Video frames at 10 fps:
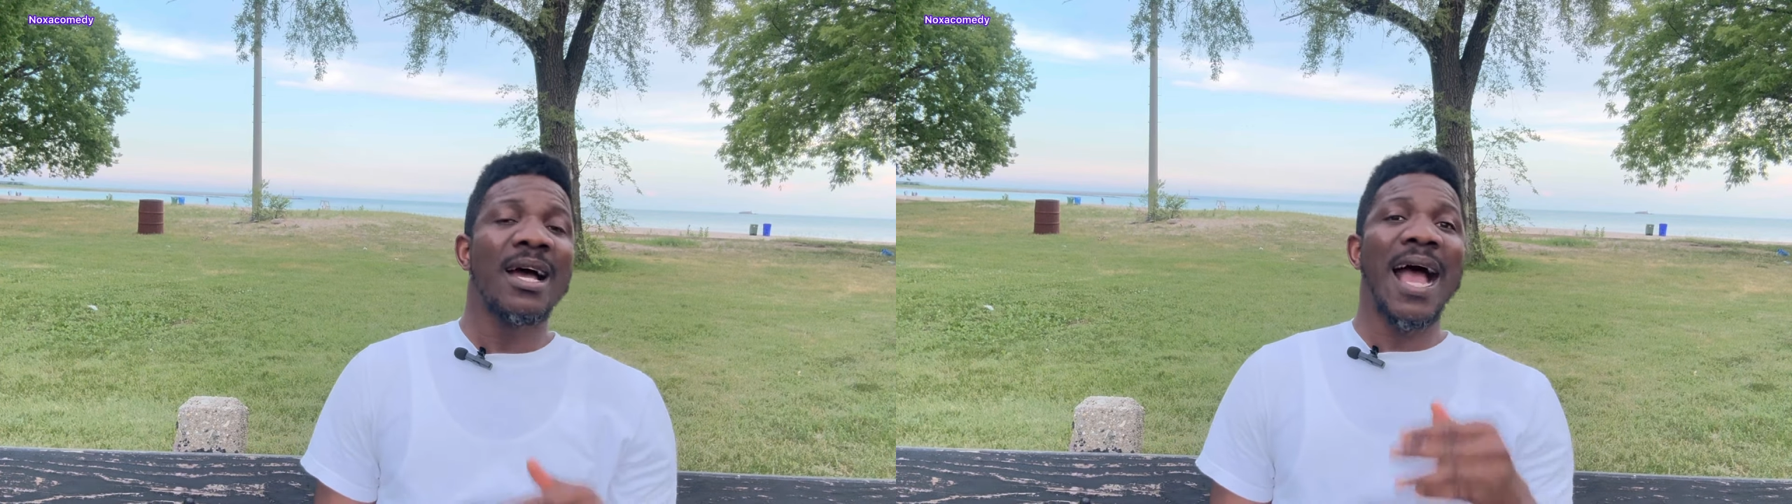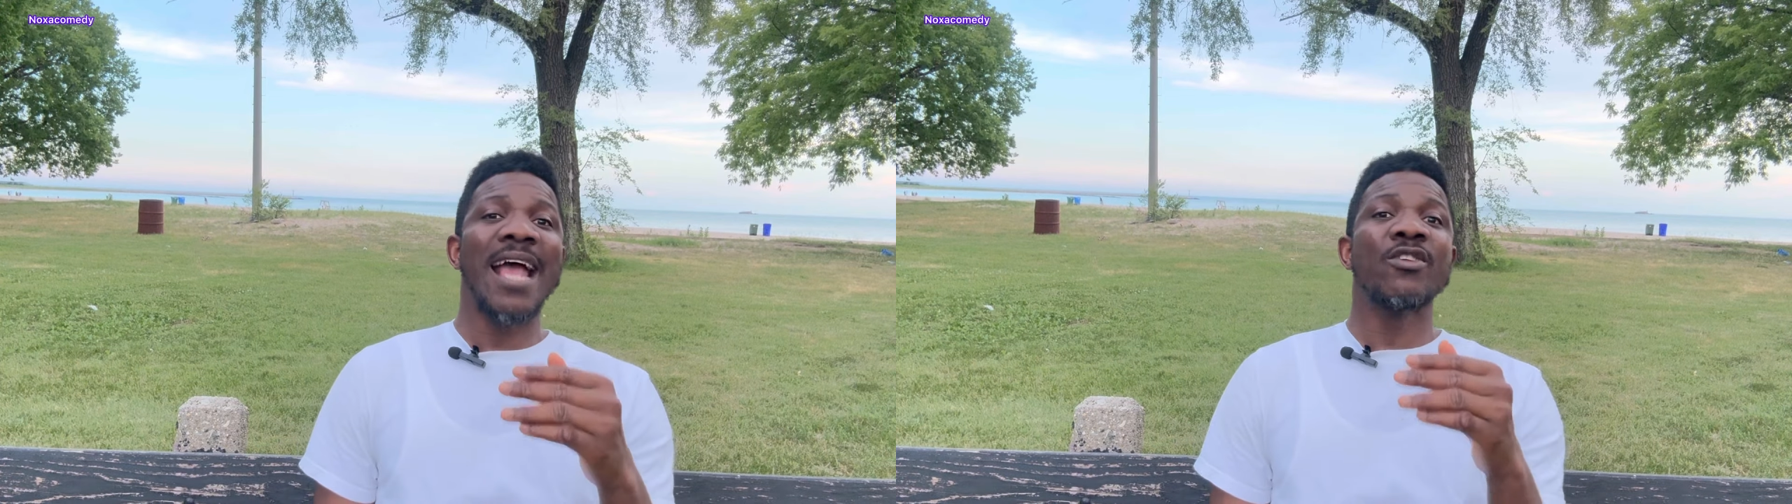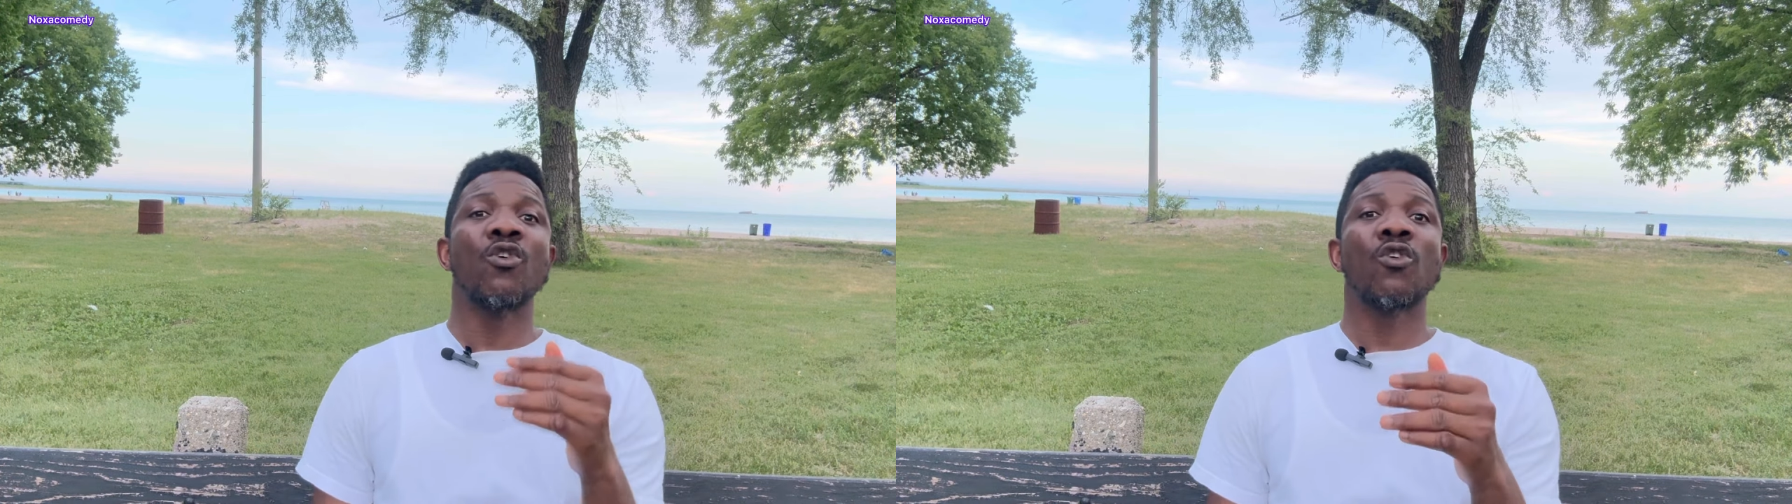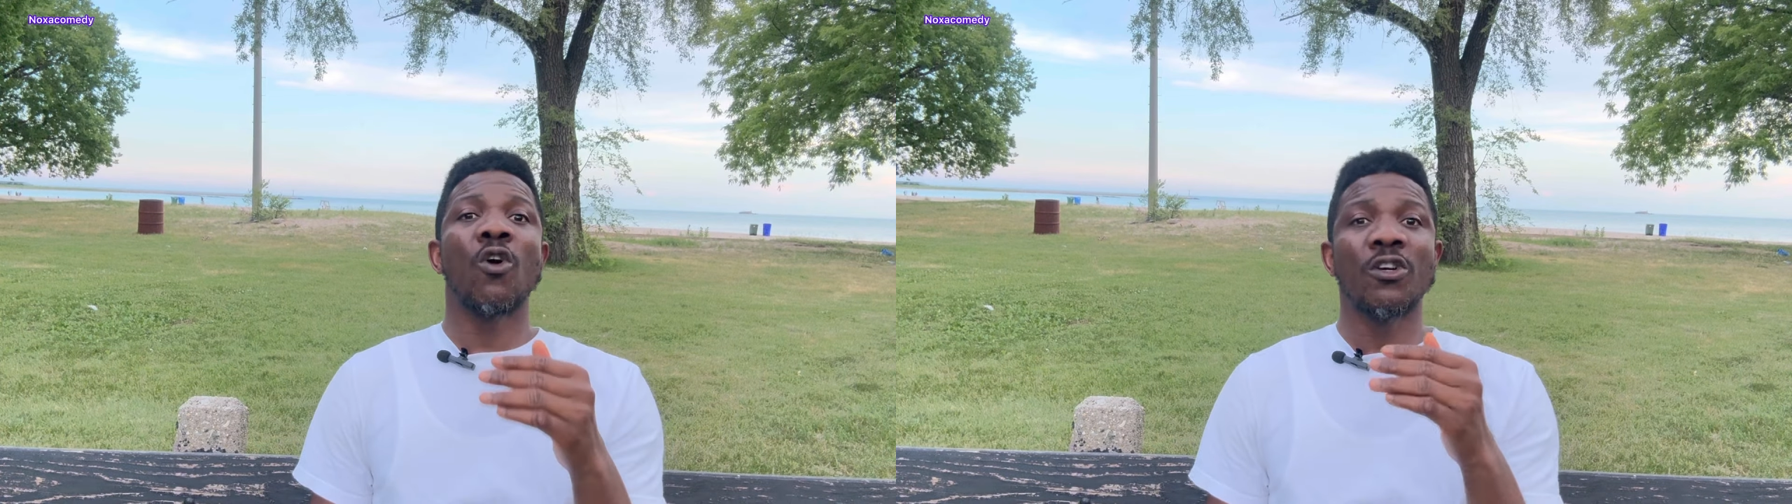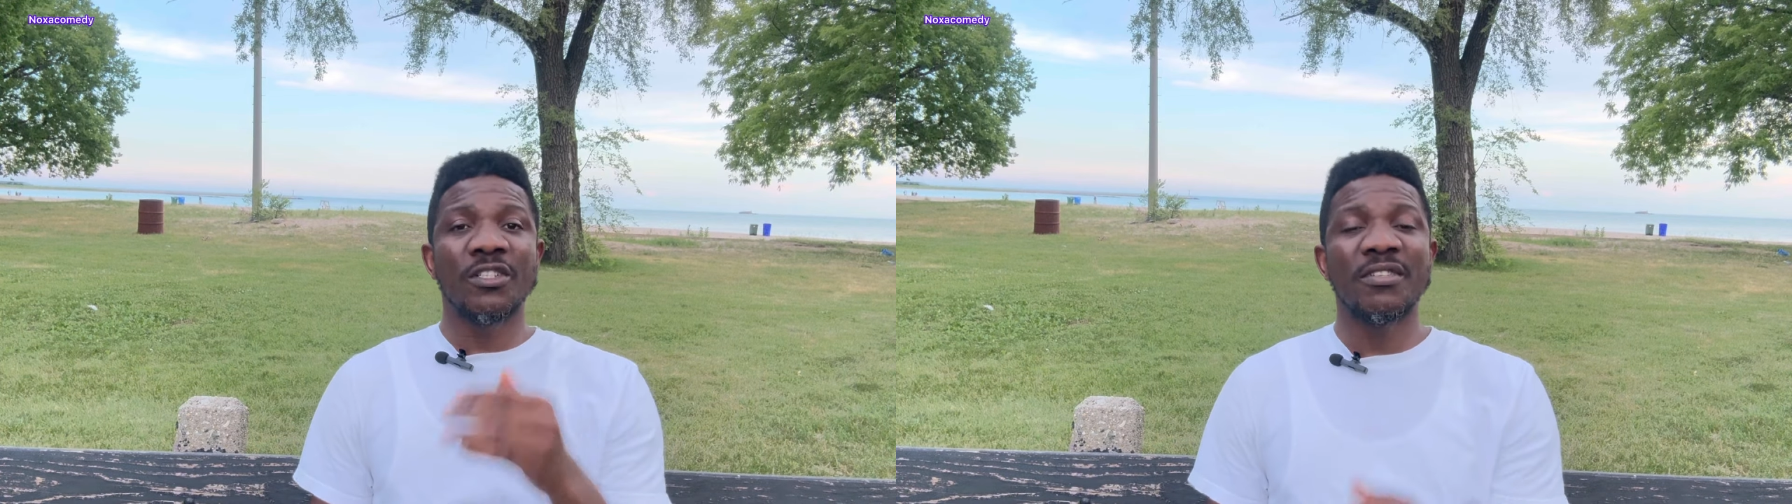I know
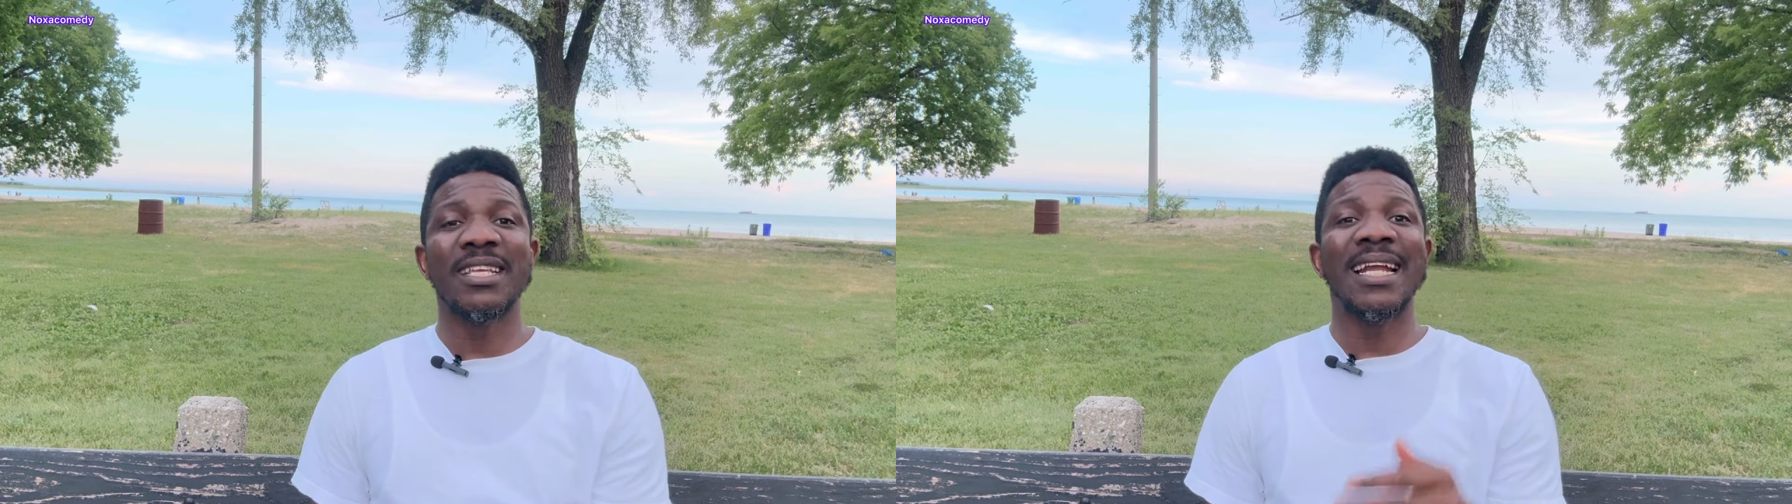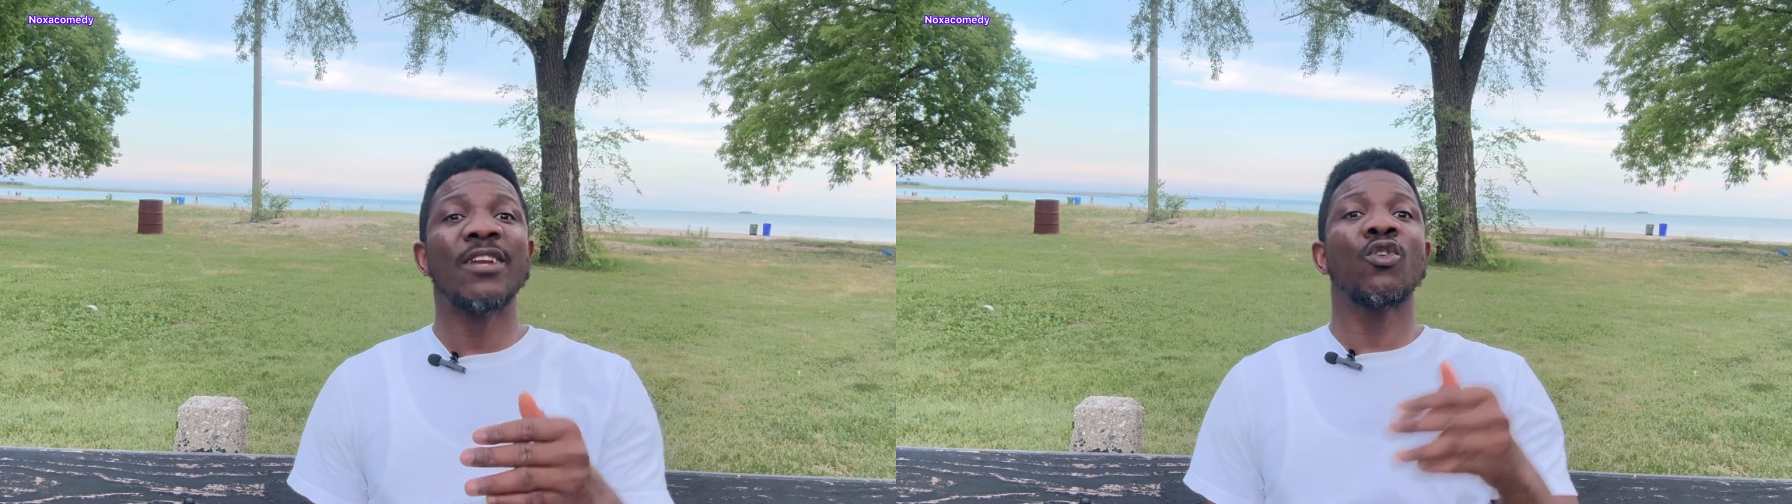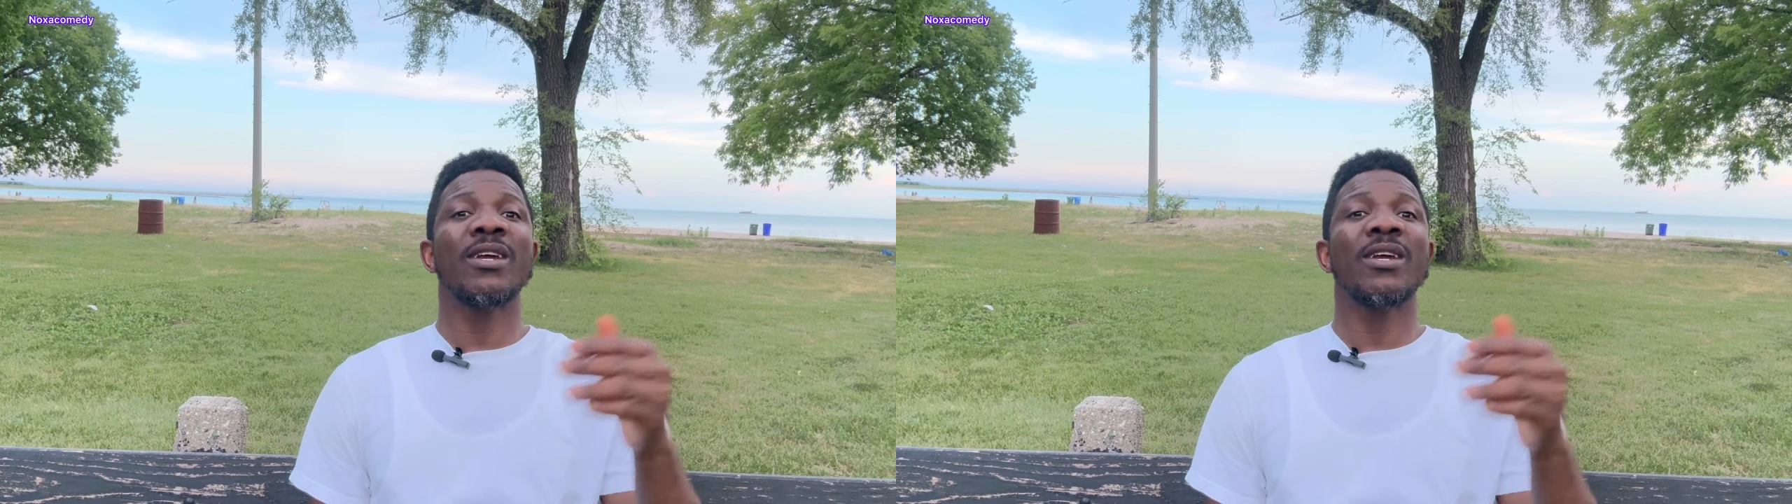countries and I know